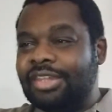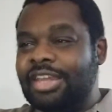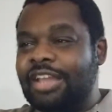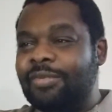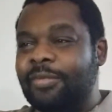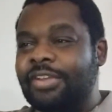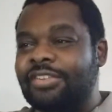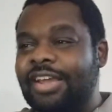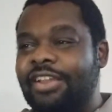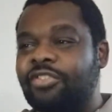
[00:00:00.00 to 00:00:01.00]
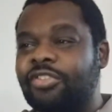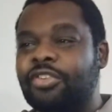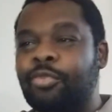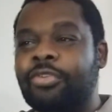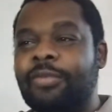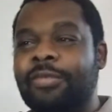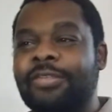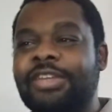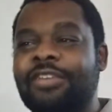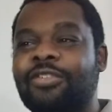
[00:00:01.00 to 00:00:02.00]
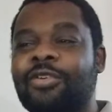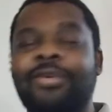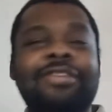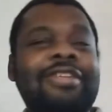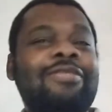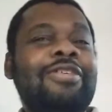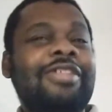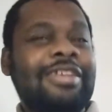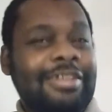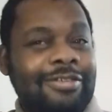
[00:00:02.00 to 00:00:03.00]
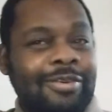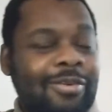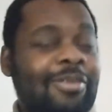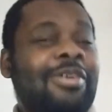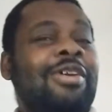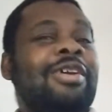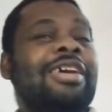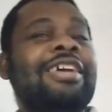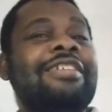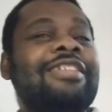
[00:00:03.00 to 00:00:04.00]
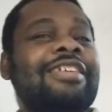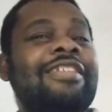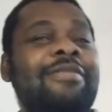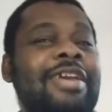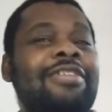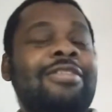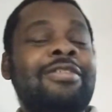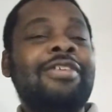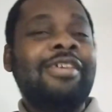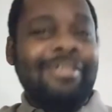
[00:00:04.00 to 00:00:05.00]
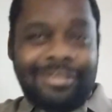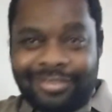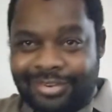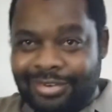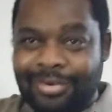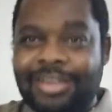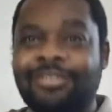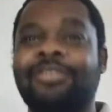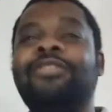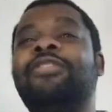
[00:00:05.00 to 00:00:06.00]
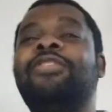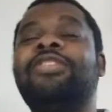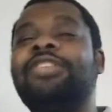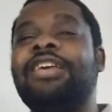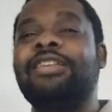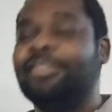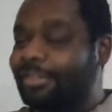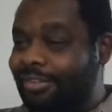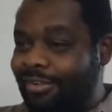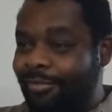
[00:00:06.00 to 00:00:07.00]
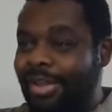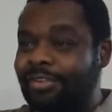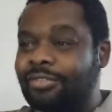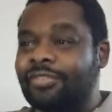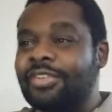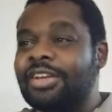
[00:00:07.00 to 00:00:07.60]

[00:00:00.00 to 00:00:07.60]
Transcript: Yes, people can decide not to transition, but some people need to because they feel they need to because there's temptation. It's a temptation. No, to sin. You know, bad news.